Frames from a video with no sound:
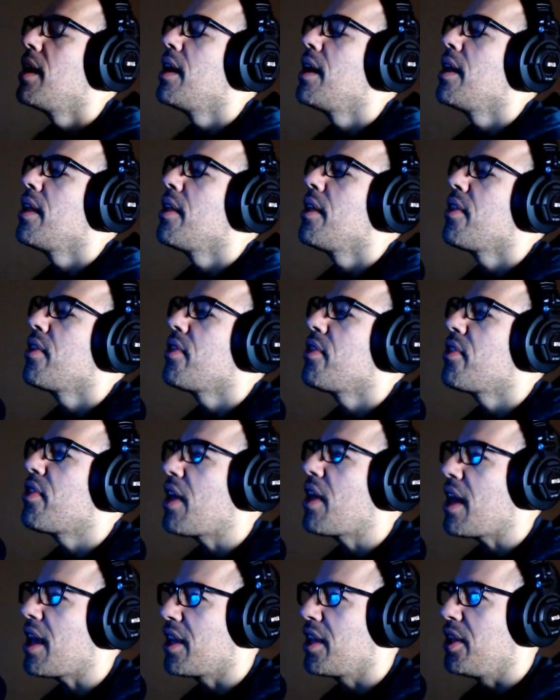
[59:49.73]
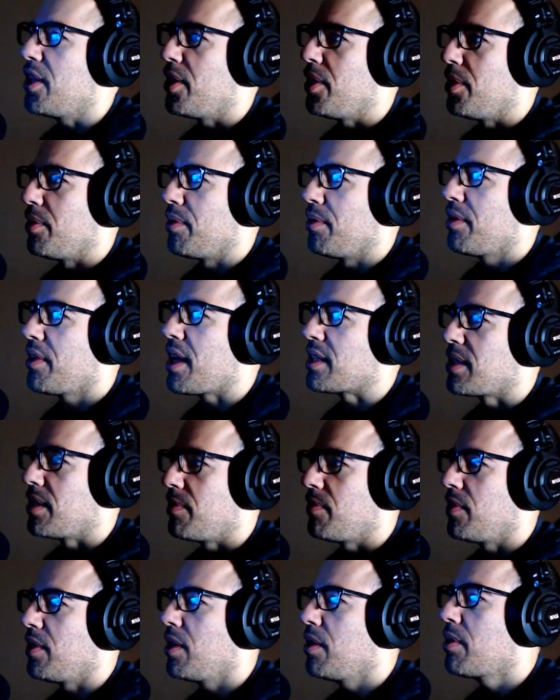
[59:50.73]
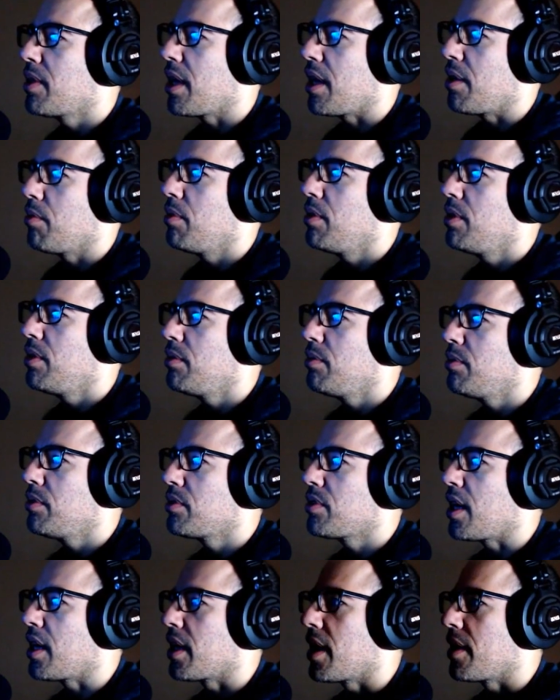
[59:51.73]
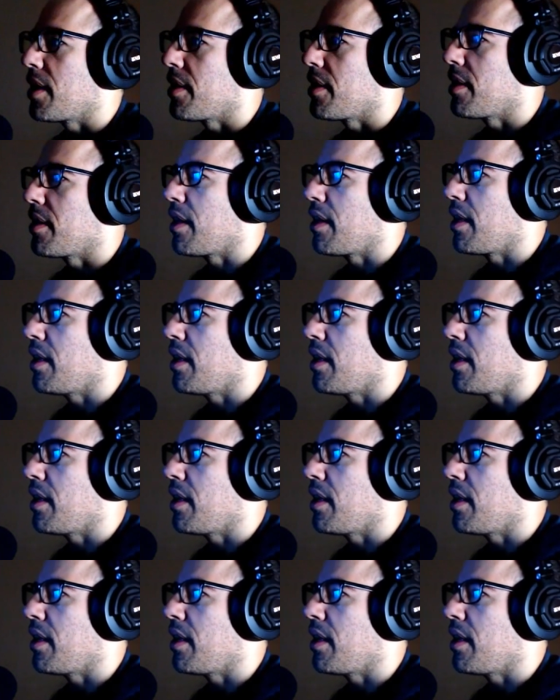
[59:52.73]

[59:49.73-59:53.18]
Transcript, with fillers: Thank you. That's helpful. Okay, we'll try again